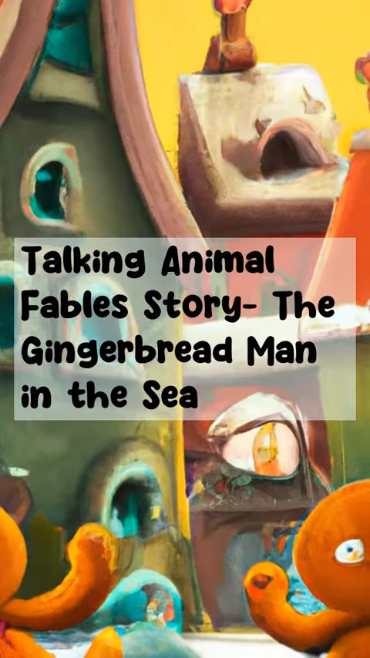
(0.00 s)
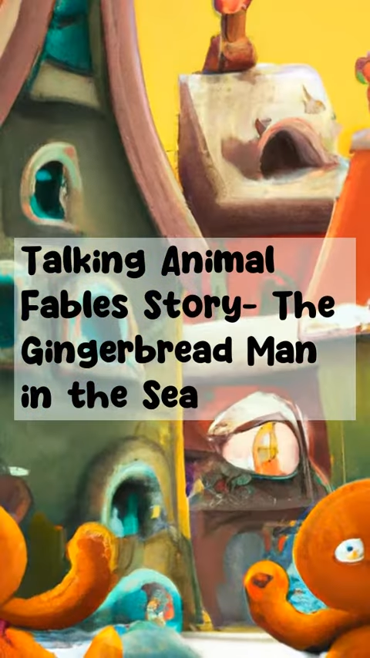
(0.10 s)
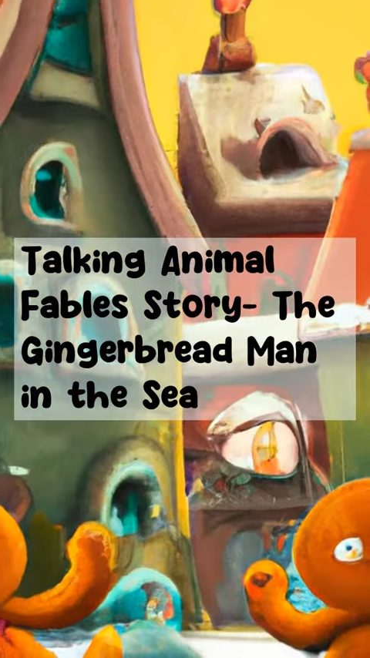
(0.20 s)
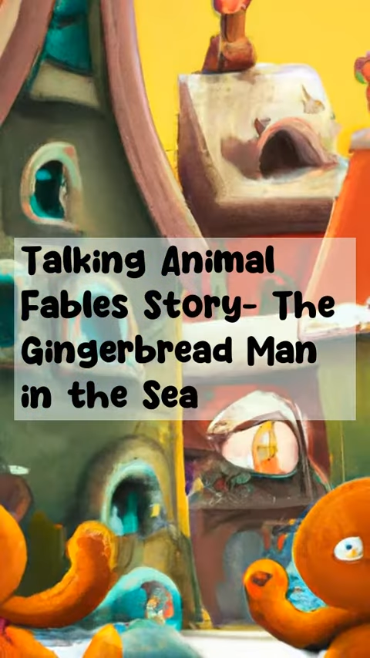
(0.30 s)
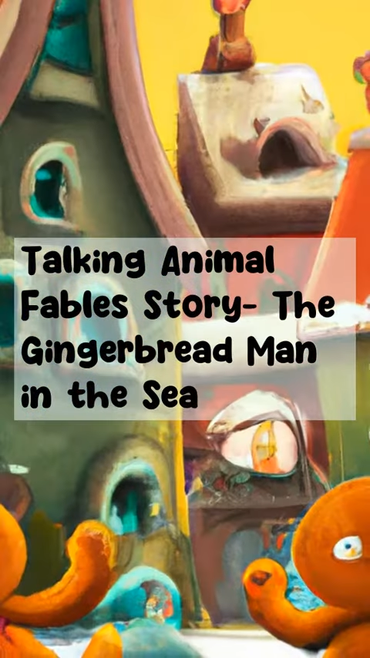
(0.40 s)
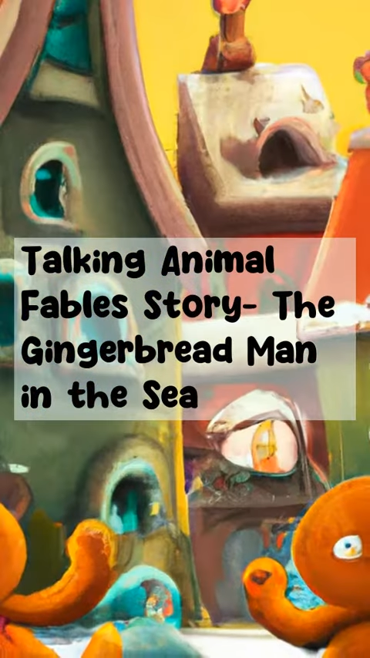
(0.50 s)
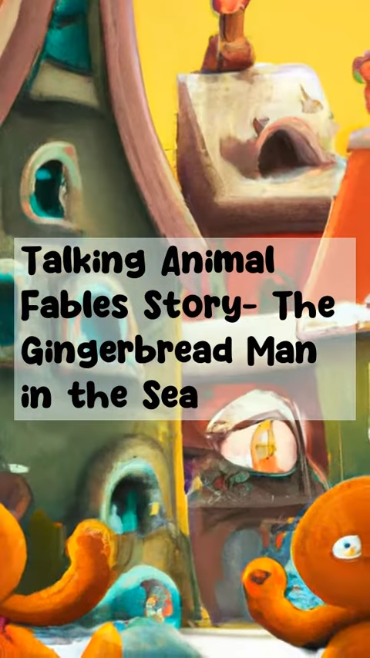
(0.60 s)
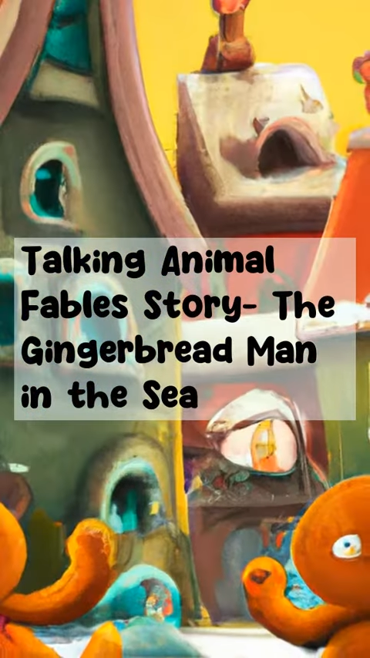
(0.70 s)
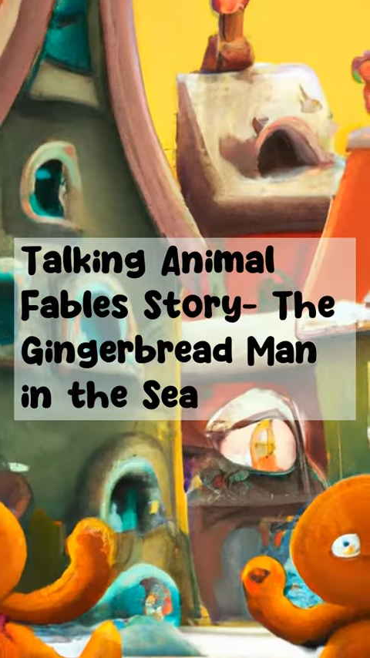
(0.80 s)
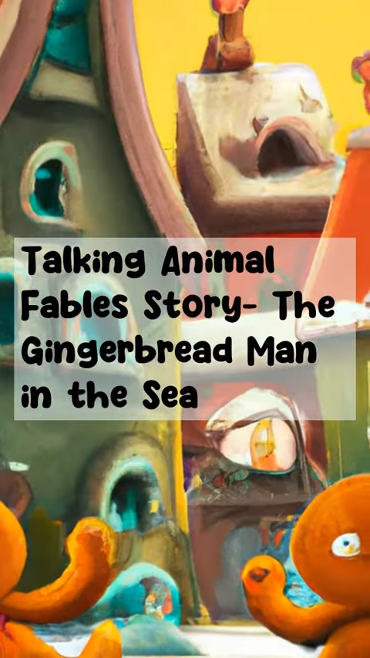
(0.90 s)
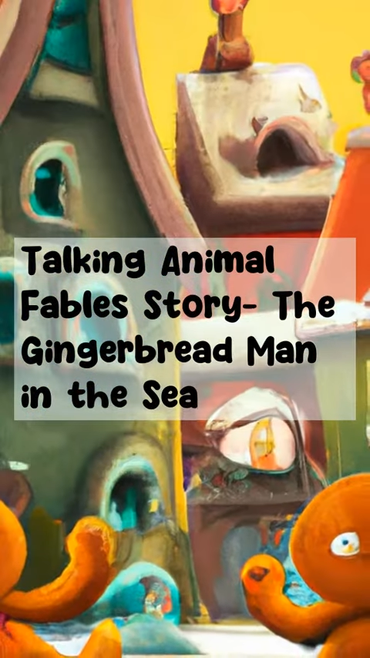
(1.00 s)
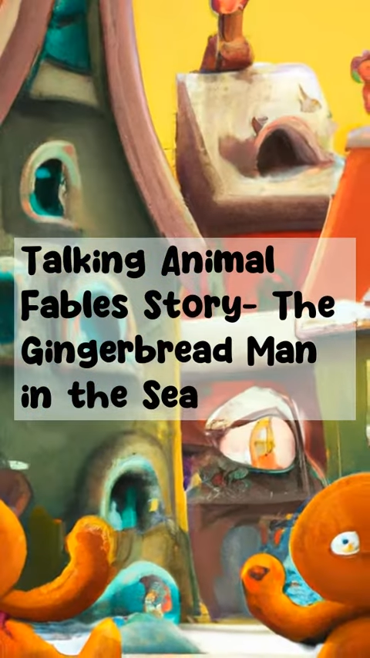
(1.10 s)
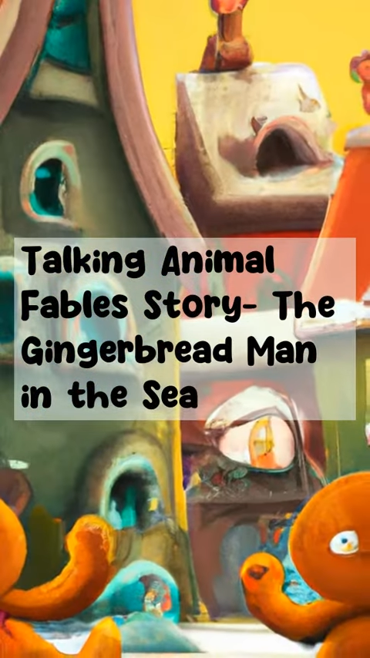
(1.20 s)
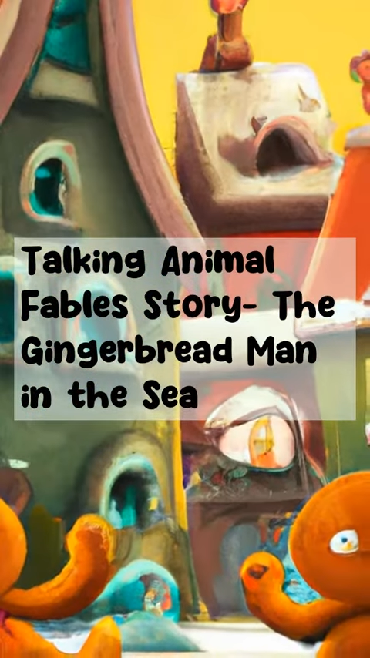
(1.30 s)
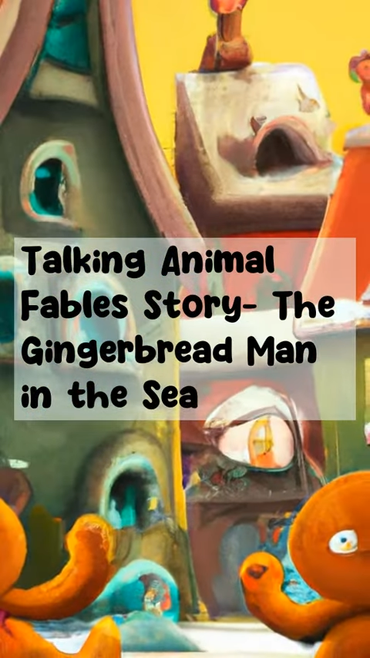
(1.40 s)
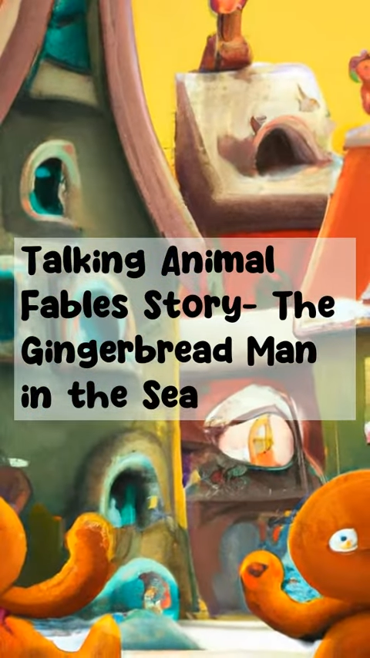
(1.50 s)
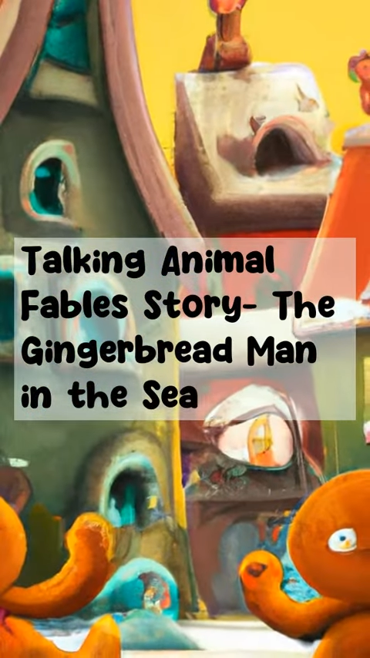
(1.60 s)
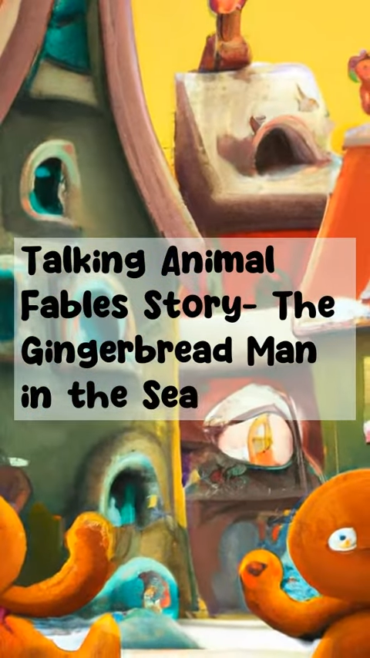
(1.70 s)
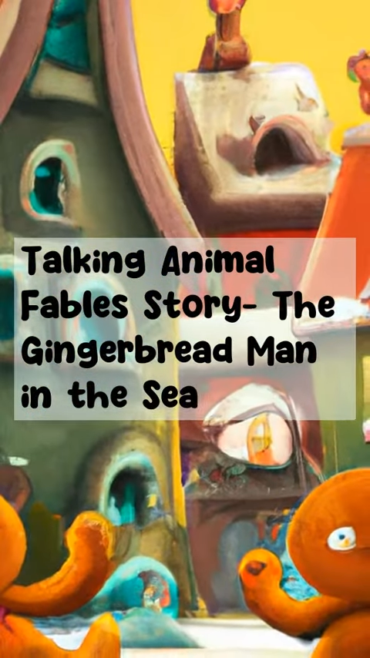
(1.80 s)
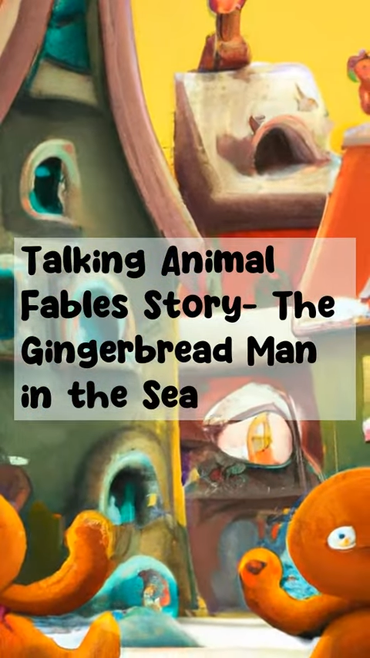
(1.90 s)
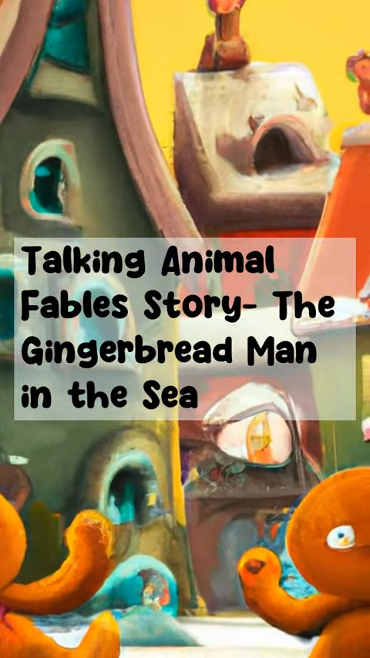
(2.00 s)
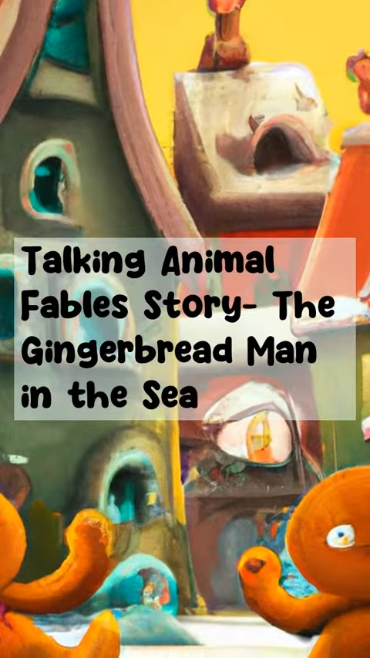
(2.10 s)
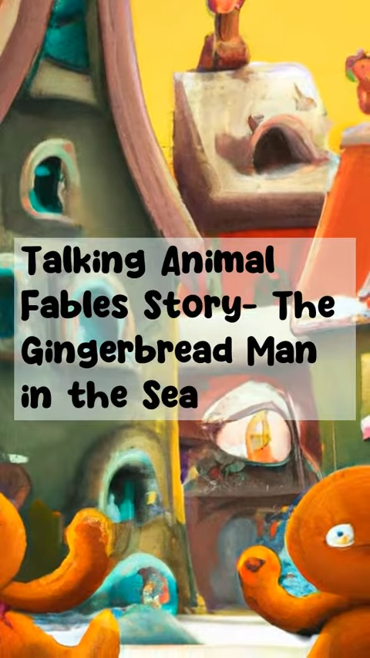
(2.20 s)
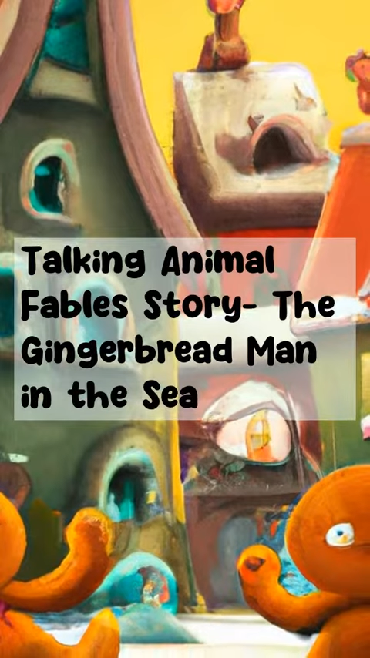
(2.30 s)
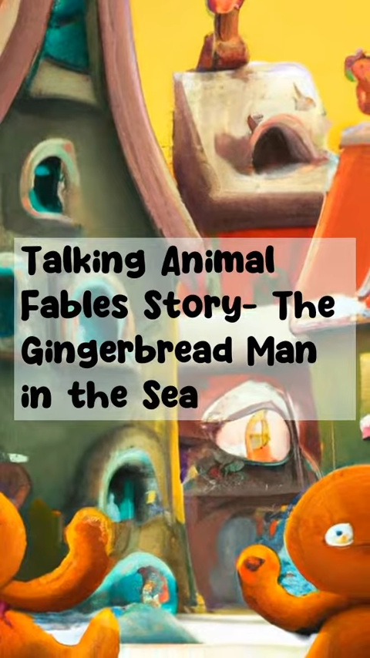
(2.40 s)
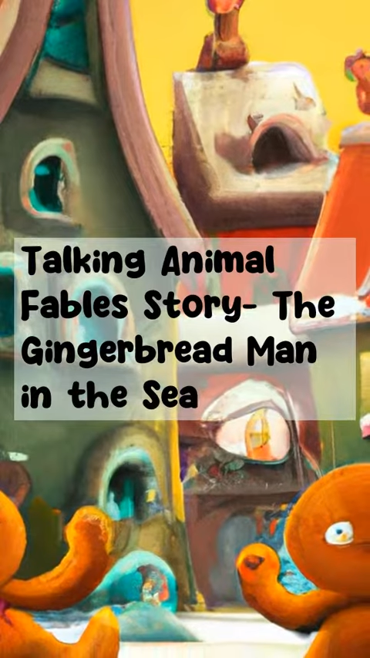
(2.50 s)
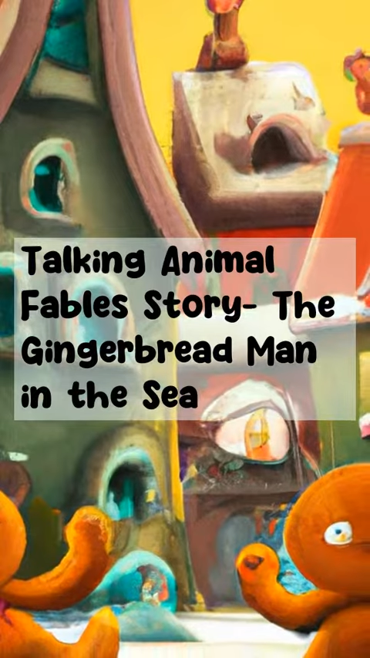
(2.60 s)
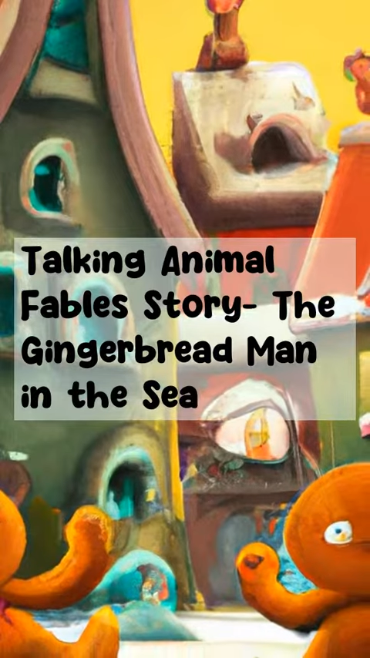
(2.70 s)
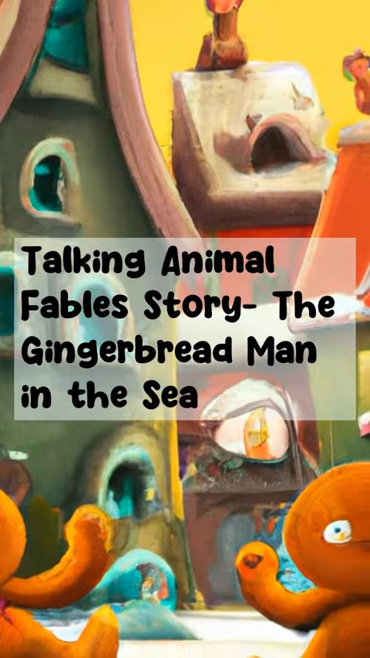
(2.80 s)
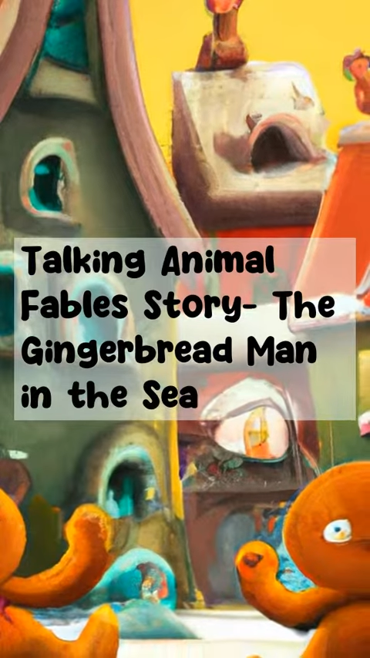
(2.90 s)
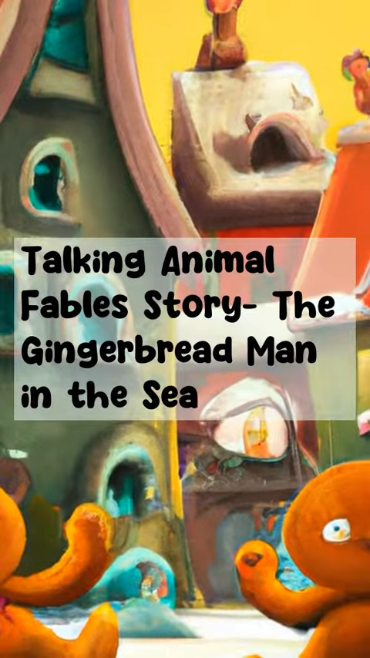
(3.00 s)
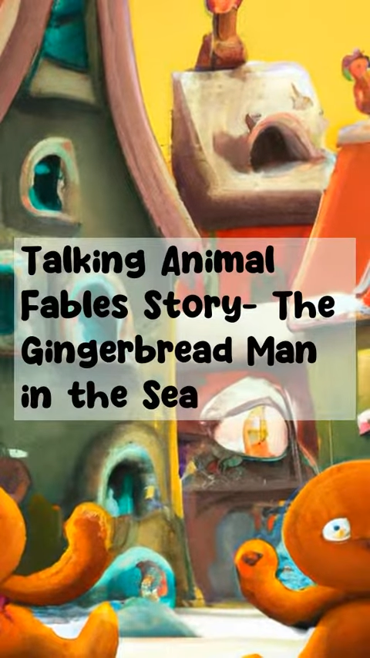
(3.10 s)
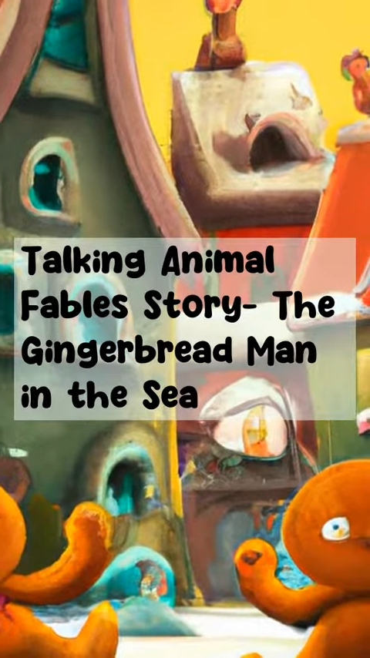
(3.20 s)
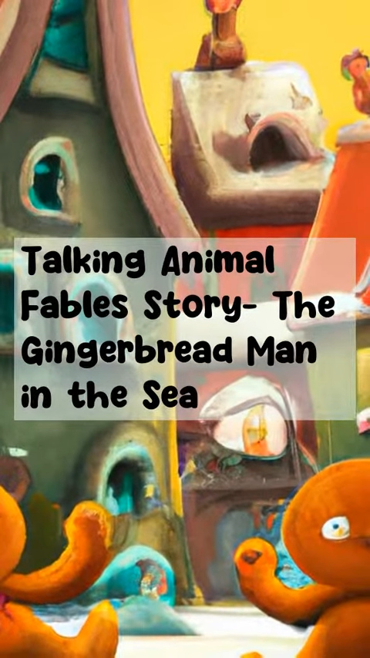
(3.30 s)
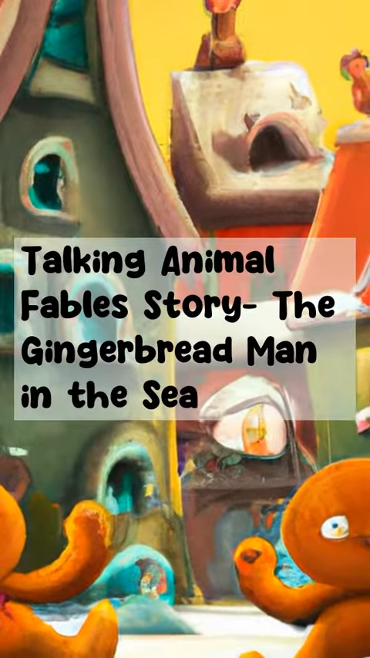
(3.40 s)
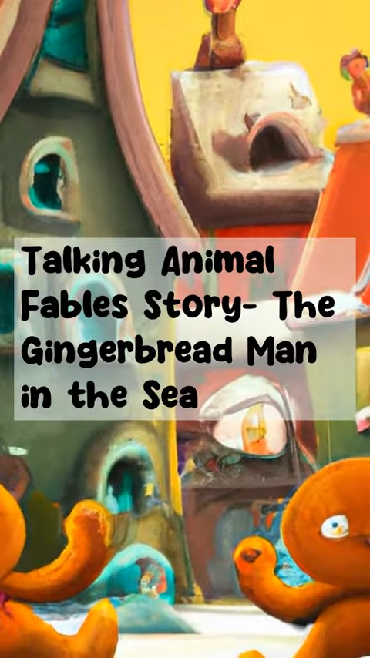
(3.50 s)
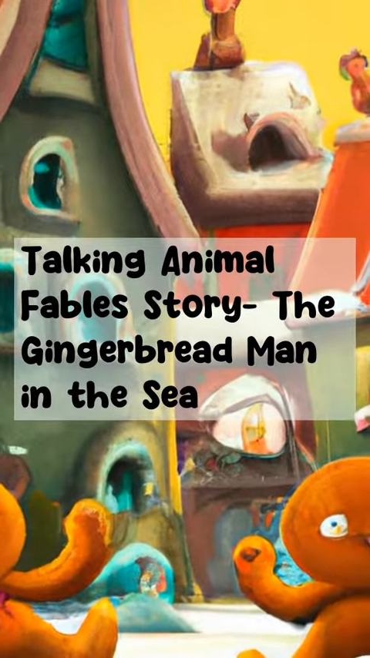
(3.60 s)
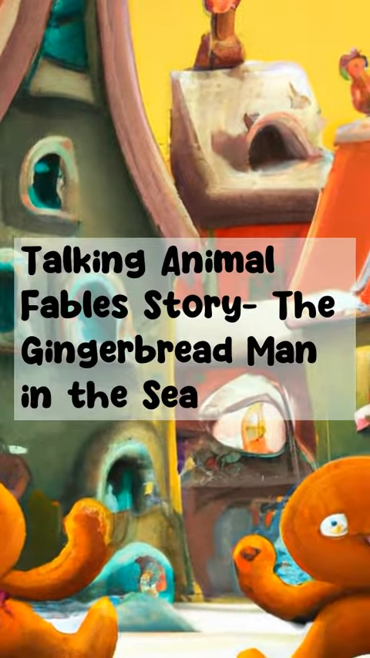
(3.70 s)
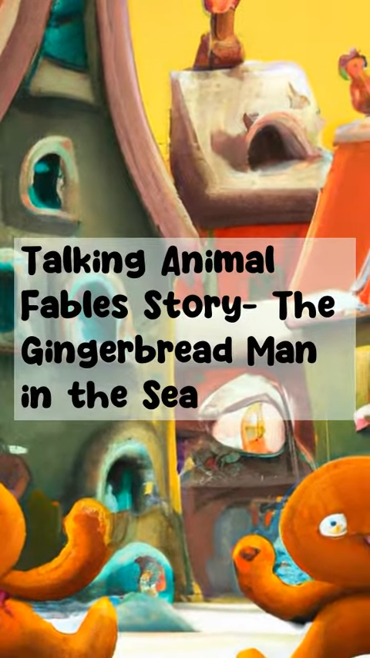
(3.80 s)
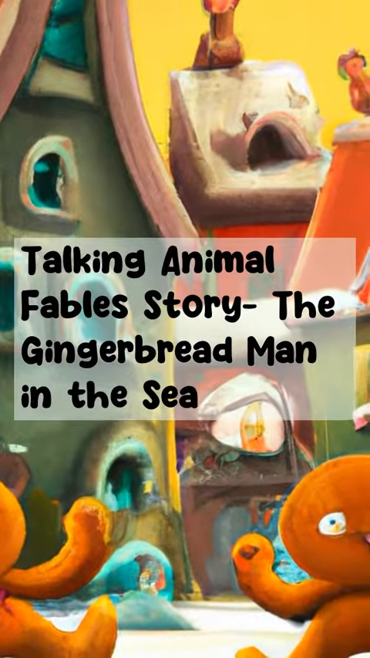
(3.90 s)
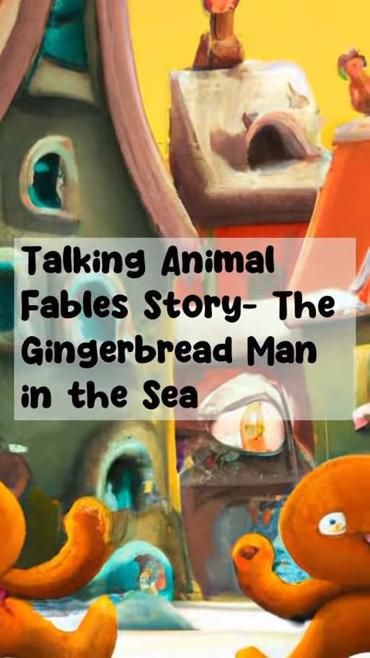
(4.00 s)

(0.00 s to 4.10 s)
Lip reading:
No face is visible, so there are no lips to read.